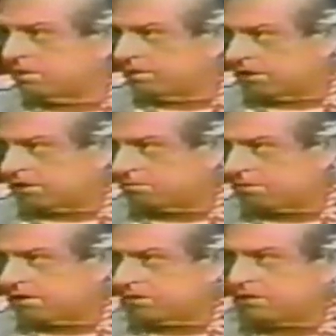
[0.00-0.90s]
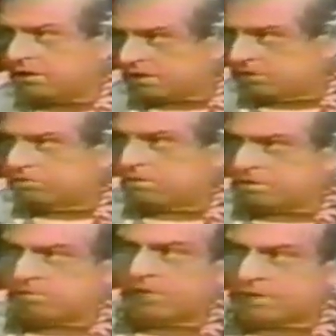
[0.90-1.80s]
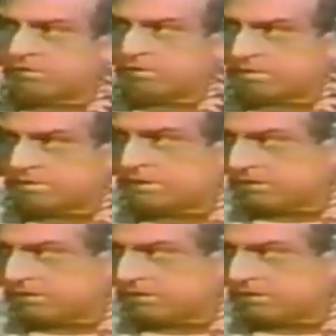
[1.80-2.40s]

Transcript: this, because he had issued a direct order, and it's